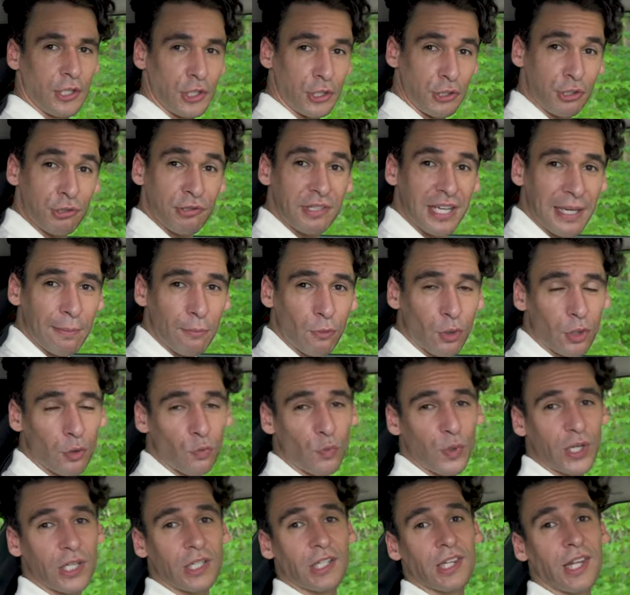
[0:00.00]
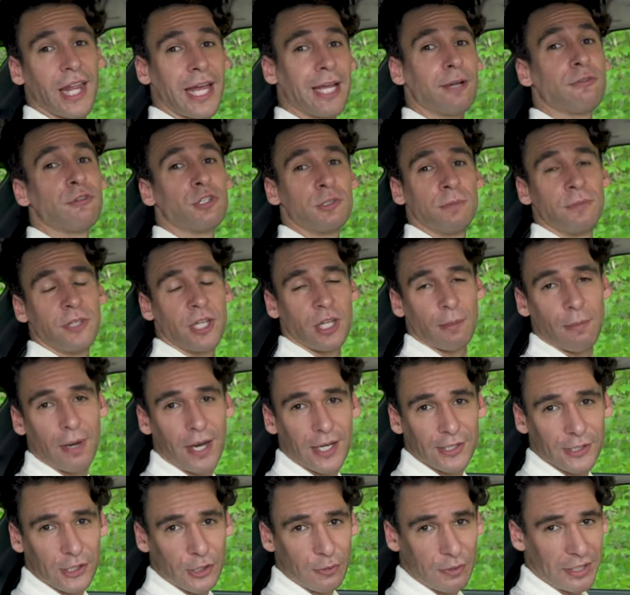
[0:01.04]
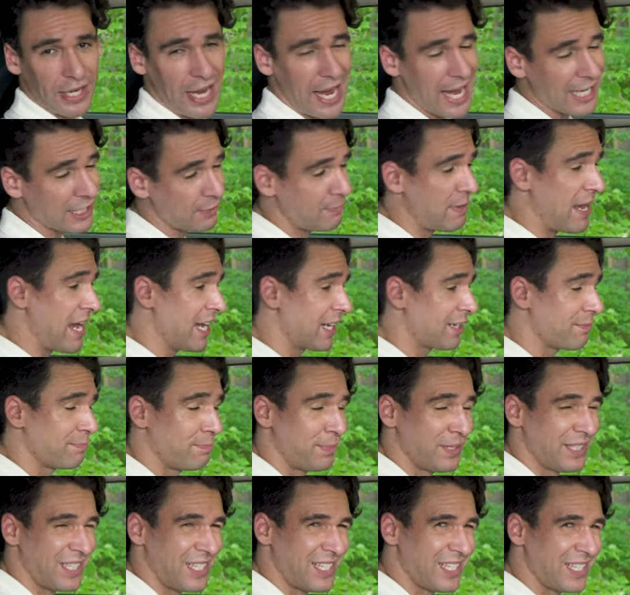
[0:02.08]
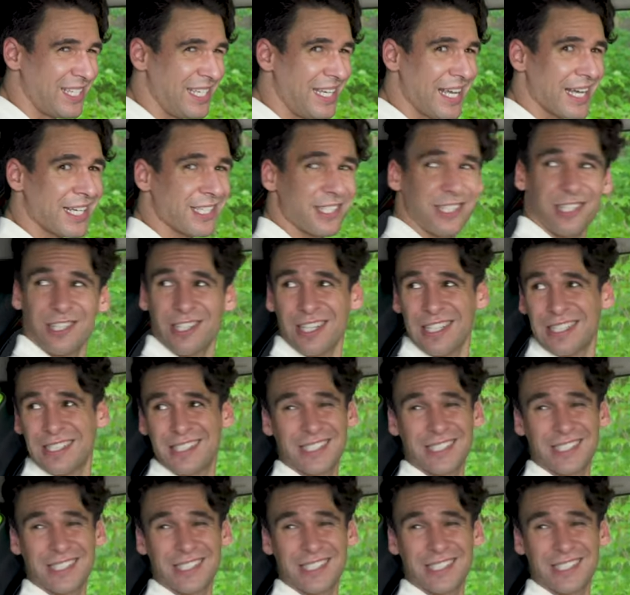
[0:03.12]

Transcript: You do get more rear legroom than the Mazda 3 hatchback, but the CX-30